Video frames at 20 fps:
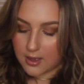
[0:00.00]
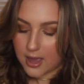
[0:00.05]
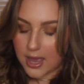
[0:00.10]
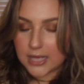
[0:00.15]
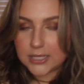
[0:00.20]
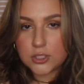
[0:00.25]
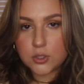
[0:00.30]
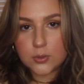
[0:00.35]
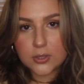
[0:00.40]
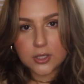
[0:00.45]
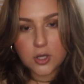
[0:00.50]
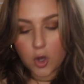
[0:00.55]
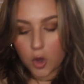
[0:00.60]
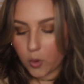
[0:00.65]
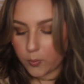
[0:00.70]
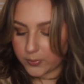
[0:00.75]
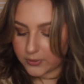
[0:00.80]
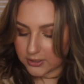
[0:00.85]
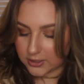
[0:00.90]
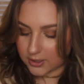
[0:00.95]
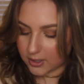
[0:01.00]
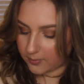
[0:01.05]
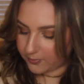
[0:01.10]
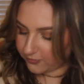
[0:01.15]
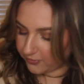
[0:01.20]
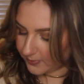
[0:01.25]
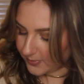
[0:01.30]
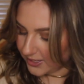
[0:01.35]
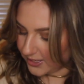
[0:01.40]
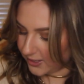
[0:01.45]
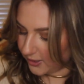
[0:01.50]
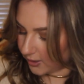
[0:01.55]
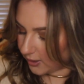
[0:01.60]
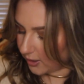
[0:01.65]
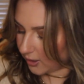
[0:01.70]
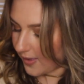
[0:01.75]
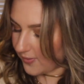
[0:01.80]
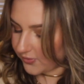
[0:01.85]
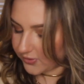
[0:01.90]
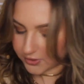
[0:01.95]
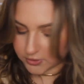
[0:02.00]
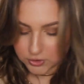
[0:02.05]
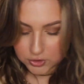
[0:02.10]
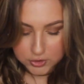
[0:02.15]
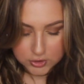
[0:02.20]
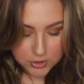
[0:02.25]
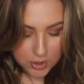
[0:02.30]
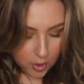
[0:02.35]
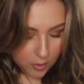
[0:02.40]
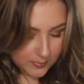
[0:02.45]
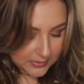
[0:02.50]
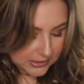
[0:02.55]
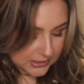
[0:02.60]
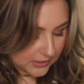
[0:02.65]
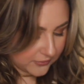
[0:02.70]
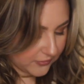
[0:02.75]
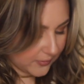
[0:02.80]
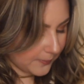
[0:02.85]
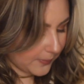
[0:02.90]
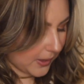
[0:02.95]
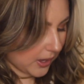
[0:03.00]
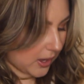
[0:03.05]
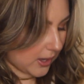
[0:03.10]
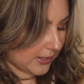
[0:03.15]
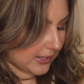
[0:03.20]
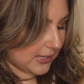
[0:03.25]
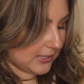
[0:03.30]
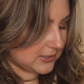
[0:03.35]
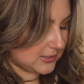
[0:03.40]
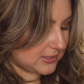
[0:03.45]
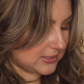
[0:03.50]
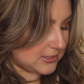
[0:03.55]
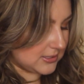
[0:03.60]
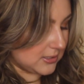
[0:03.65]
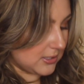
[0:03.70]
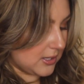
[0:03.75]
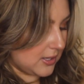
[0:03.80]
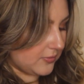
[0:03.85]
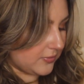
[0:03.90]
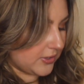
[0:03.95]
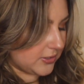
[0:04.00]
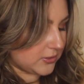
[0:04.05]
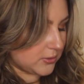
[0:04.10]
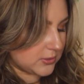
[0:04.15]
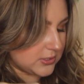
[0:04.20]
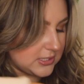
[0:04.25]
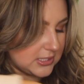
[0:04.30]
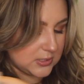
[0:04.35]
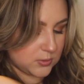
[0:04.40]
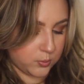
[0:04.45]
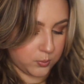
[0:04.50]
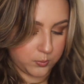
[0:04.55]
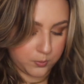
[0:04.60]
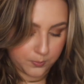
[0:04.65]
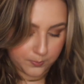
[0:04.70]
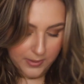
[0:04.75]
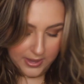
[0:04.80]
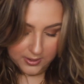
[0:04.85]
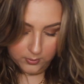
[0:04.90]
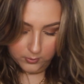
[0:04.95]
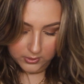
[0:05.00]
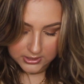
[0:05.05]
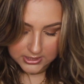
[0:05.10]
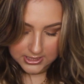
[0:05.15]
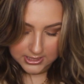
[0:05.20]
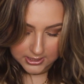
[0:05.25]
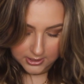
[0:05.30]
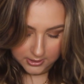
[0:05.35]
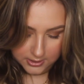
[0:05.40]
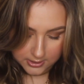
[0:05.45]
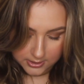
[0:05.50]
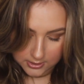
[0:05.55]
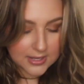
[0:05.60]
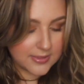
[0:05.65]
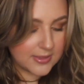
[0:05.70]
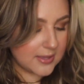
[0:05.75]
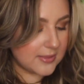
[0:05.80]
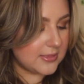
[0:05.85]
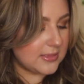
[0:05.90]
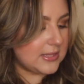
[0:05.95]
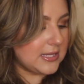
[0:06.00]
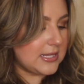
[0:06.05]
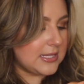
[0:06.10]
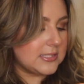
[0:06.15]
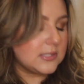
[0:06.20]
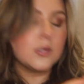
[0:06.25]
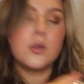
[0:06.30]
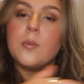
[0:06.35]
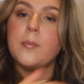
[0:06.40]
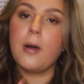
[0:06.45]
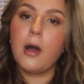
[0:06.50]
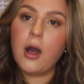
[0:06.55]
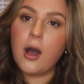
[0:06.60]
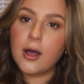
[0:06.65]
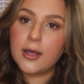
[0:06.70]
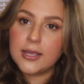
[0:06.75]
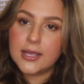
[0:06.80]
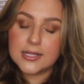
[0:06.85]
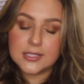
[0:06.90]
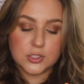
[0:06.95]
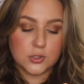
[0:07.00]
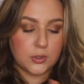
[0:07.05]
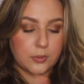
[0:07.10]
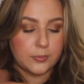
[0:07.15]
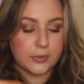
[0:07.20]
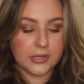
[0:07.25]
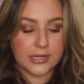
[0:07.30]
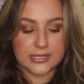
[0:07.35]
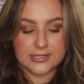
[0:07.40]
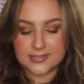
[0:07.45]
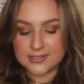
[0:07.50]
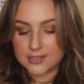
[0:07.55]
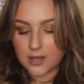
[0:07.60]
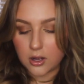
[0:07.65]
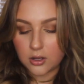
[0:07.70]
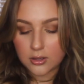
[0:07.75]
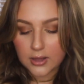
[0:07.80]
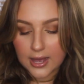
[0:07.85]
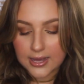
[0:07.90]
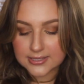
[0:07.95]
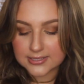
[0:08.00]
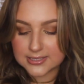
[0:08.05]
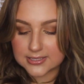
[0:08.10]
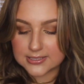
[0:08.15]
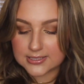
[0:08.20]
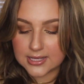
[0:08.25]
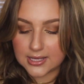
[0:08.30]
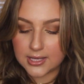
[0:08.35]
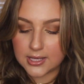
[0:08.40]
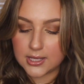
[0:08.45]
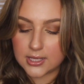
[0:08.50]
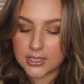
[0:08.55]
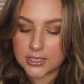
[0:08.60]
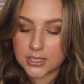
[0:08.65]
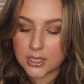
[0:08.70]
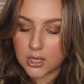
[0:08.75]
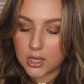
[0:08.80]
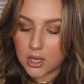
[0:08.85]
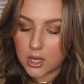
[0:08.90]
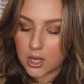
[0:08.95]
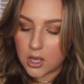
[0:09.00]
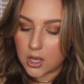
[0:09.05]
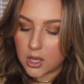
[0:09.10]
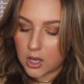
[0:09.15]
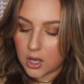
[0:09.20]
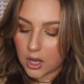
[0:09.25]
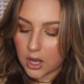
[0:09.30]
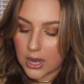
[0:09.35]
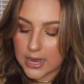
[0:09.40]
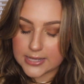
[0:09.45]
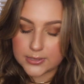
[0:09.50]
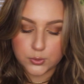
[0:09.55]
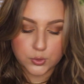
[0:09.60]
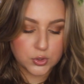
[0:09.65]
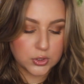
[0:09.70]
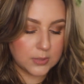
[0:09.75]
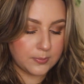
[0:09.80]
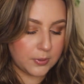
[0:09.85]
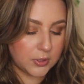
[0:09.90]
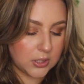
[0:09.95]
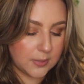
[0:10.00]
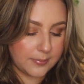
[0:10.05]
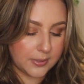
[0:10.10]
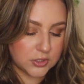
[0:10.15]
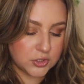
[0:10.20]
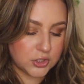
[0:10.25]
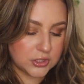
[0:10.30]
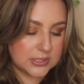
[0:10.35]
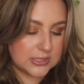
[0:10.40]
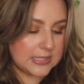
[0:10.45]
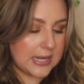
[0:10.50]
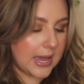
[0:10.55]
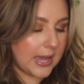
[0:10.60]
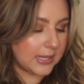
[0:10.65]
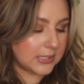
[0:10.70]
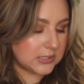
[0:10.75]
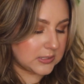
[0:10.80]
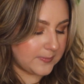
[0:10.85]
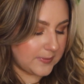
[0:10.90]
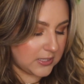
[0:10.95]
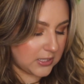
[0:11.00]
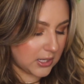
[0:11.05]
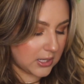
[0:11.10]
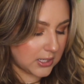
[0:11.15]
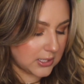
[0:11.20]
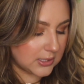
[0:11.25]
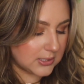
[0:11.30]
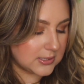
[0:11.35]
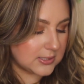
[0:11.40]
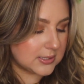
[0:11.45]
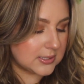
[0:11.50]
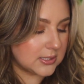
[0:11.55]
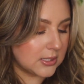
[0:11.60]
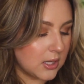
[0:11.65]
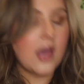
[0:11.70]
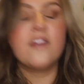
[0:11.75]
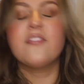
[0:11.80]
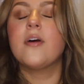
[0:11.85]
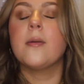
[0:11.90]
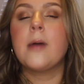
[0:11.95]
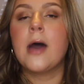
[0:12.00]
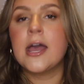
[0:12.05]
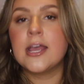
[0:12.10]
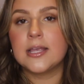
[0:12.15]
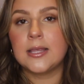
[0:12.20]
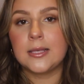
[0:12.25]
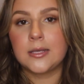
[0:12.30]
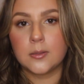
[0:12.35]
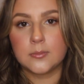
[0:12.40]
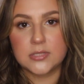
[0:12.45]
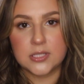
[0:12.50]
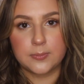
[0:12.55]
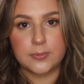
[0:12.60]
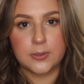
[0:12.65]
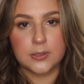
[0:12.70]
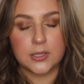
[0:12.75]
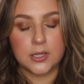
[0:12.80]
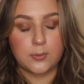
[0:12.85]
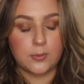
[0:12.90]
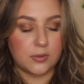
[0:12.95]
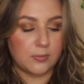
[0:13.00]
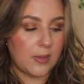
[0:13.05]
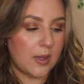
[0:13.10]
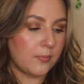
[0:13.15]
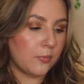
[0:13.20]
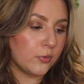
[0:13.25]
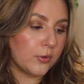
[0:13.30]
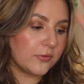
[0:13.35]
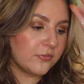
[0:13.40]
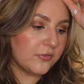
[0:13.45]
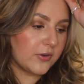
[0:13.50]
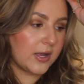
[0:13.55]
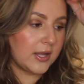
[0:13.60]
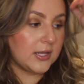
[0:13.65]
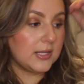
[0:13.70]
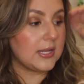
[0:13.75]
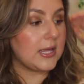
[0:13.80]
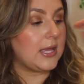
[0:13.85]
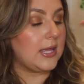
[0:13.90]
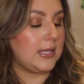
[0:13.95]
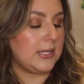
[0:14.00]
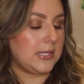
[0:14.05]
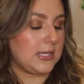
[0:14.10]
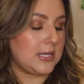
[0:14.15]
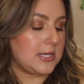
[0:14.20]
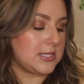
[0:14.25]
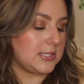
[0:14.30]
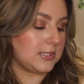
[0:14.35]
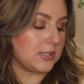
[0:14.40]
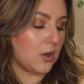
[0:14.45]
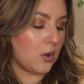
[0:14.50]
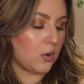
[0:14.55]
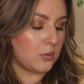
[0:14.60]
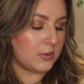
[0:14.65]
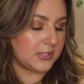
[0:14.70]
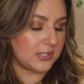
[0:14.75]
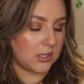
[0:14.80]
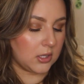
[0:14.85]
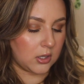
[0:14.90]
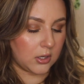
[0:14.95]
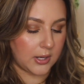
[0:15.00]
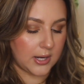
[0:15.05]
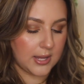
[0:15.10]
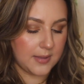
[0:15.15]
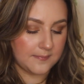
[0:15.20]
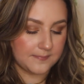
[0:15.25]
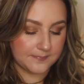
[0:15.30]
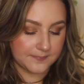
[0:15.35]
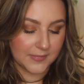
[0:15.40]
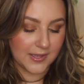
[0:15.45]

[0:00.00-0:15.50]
and you can open it up from here. And there's so many different pockets. Like there's this big one here, and then these little pockets you can put like sunglasses in. I usually put a bunch of snacks because if I'm hiking, I'm typically with my boyfriend and he's always hungry.